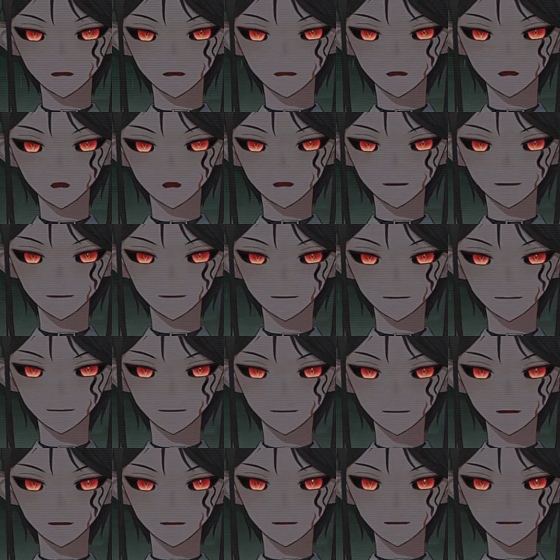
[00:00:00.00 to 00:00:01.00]
I
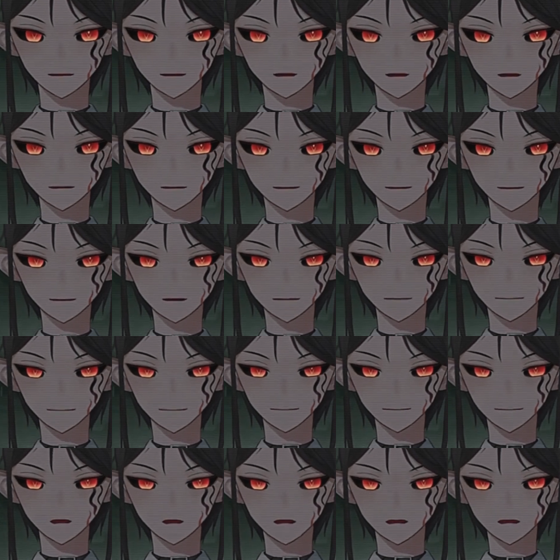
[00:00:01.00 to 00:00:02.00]
started to hear
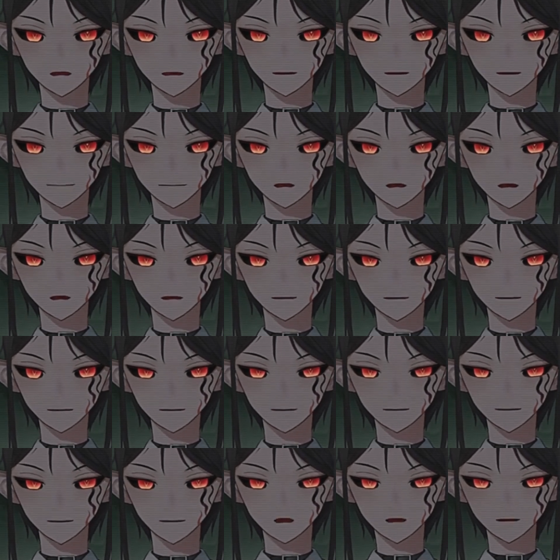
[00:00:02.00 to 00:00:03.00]
something which pierced
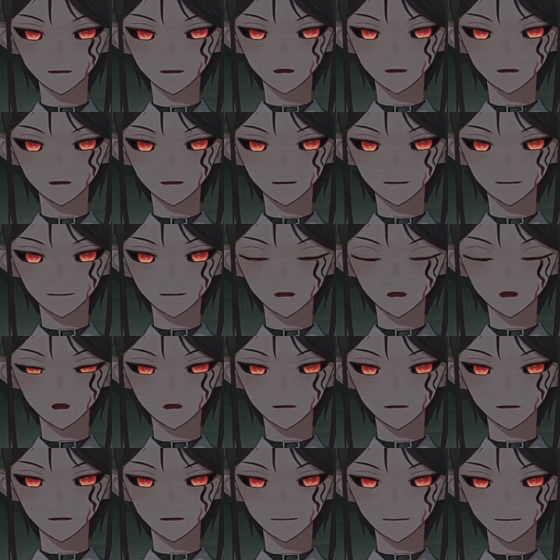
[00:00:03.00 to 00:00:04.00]
the unending
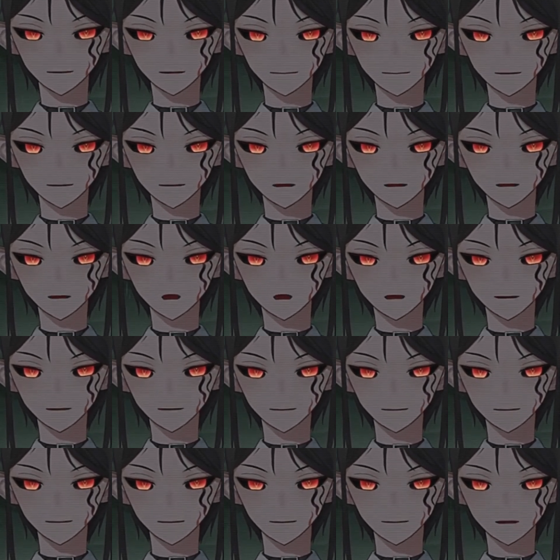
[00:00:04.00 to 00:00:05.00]
silence of the dead
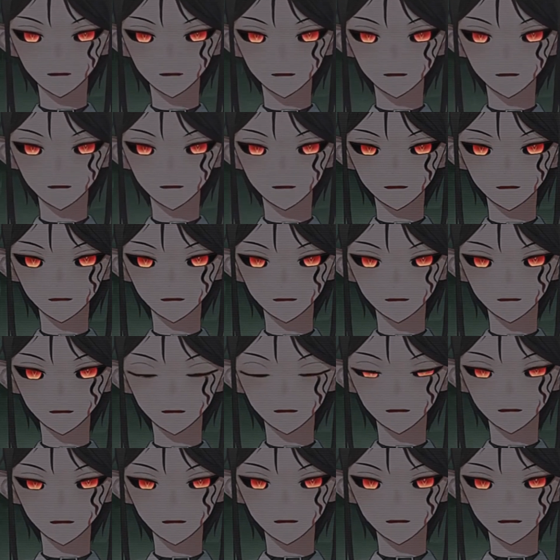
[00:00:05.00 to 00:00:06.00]
city.
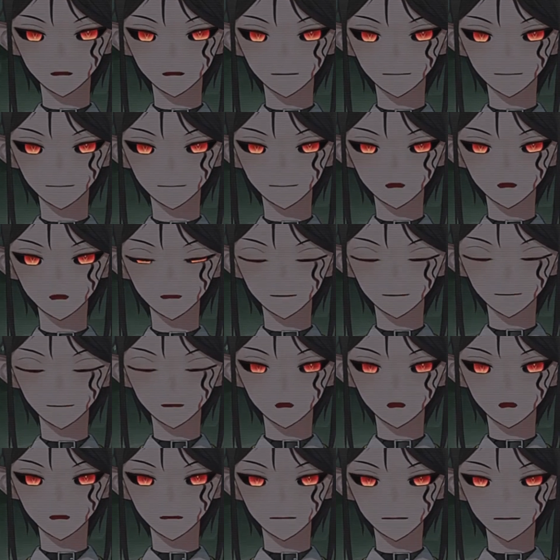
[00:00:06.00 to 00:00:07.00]
A faint
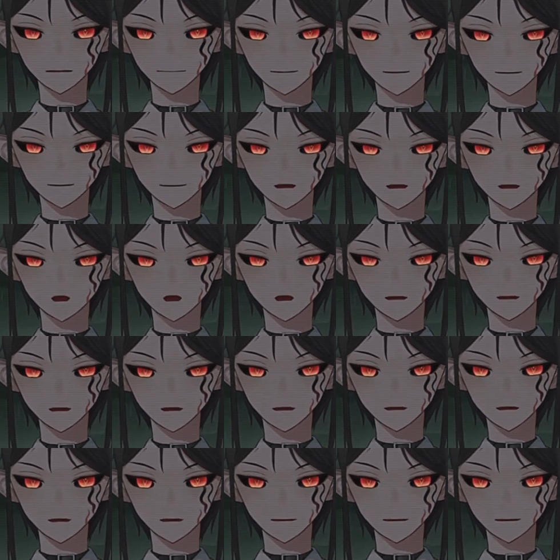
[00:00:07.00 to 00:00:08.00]
hum of
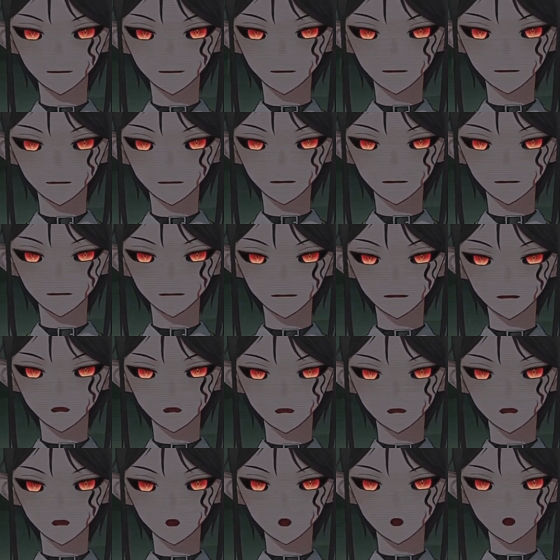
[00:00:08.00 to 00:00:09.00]
static,
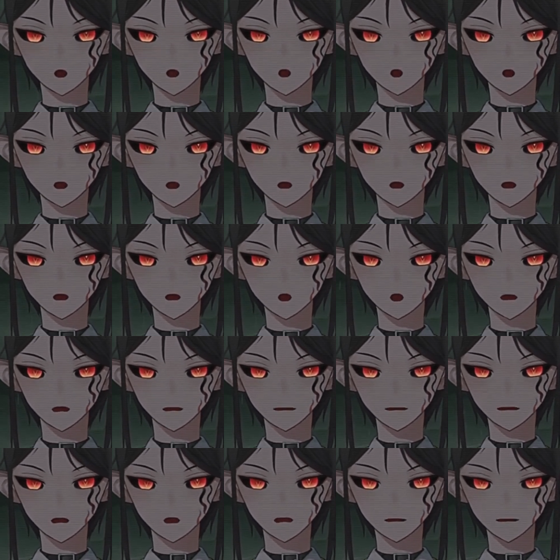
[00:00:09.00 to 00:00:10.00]
like a whole white
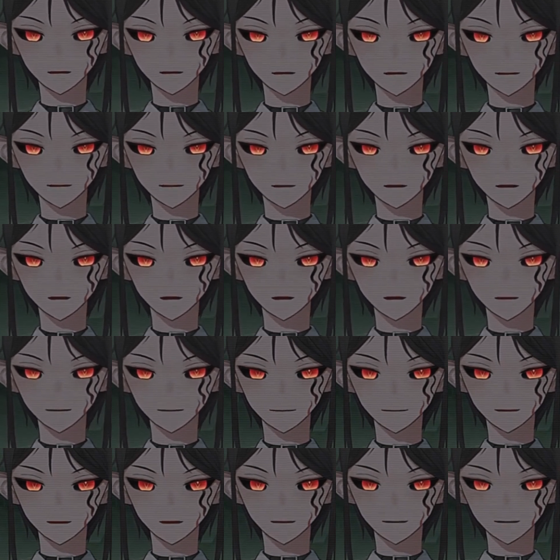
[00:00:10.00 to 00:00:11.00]
noise machine
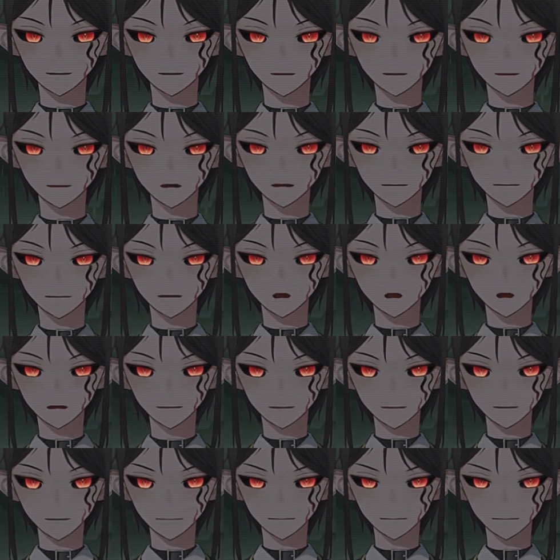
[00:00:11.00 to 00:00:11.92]
set to low volume.